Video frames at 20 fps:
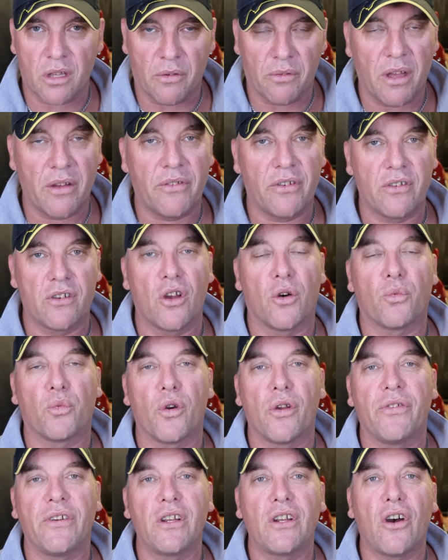if you've got
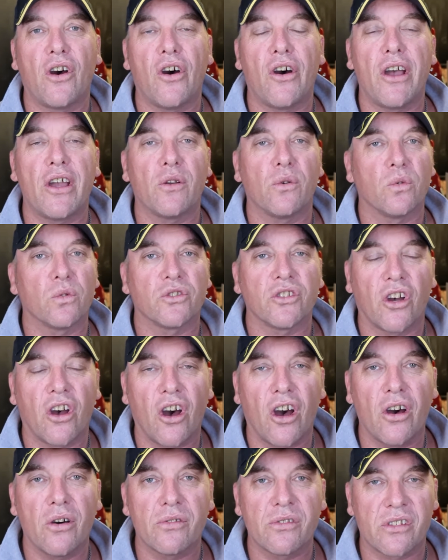roofing iron or
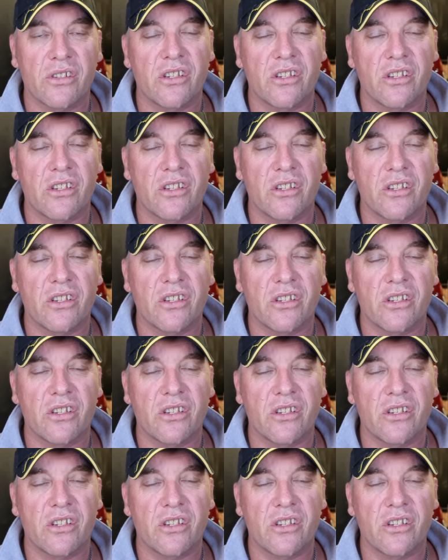tiles